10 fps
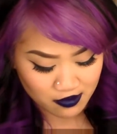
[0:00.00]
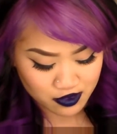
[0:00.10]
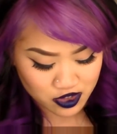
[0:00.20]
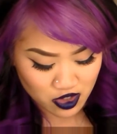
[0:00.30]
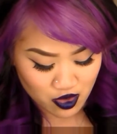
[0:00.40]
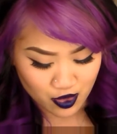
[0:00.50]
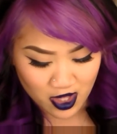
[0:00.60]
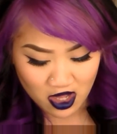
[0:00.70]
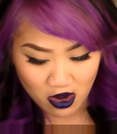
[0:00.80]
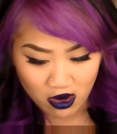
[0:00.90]
So
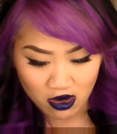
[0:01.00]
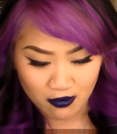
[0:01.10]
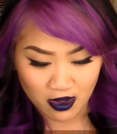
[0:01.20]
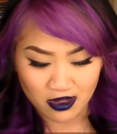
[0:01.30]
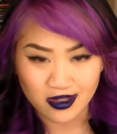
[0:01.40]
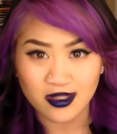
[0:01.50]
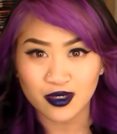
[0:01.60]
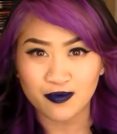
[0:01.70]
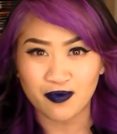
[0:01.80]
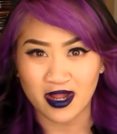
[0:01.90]
they are a
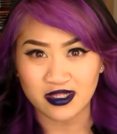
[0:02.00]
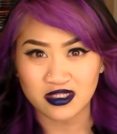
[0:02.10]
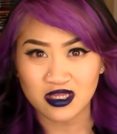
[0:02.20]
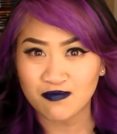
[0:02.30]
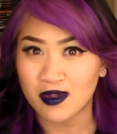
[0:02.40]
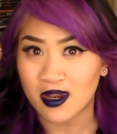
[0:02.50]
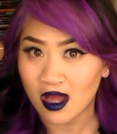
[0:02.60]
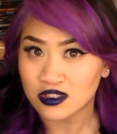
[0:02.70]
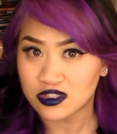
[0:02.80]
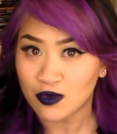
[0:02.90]
little pricey, but
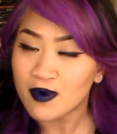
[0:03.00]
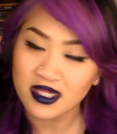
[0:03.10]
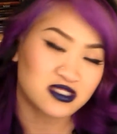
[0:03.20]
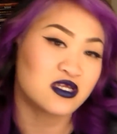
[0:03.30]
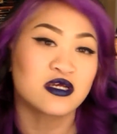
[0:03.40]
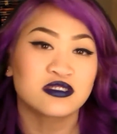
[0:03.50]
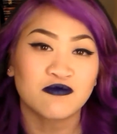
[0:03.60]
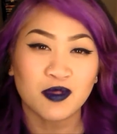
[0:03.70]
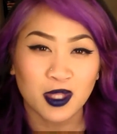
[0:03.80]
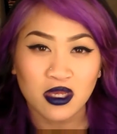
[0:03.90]
not so pricey, because
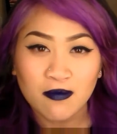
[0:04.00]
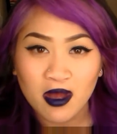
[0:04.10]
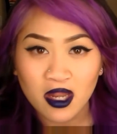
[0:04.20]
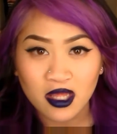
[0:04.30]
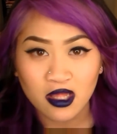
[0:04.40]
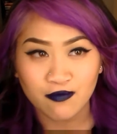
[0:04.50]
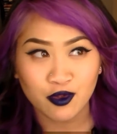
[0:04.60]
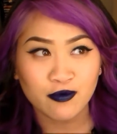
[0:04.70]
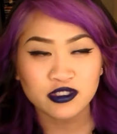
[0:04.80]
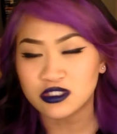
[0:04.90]
if you think about it, if
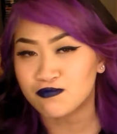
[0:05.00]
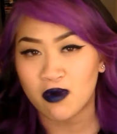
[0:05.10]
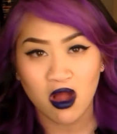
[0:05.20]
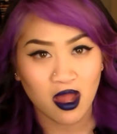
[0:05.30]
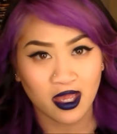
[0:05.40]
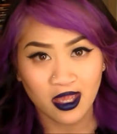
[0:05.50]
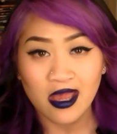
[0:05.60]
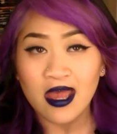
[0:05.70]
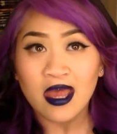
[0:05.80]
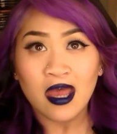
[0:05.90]
you were to buy
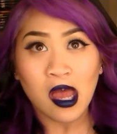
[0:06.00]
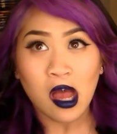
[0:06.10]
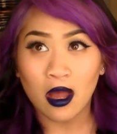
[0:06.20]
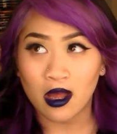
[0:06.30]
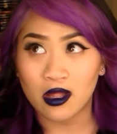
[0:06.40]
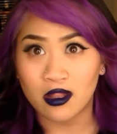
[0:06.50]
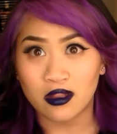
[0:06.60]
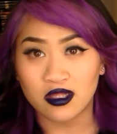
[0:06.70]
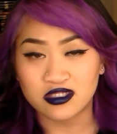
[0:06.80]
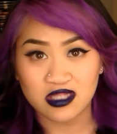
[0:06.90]

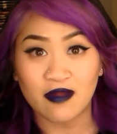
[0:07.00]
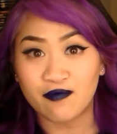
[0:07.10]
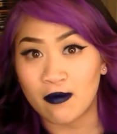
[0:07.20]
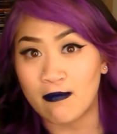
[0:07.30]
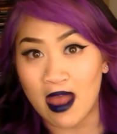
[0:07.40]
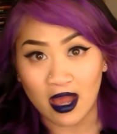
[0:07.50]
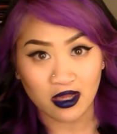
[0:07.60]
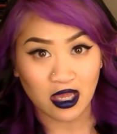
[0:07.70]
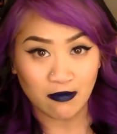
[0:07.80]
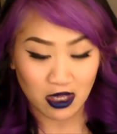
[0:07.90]
a set from
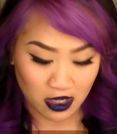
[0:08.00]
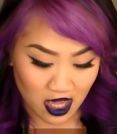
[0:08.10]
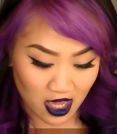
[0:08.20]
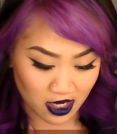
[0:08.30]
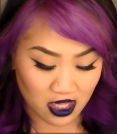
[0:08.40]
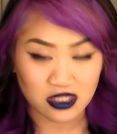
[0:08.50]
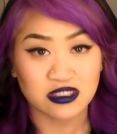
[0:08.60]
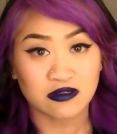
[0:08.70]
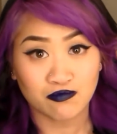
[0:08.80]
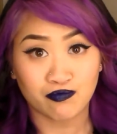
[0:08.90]
MAC, I mean, it
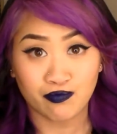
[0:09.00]
is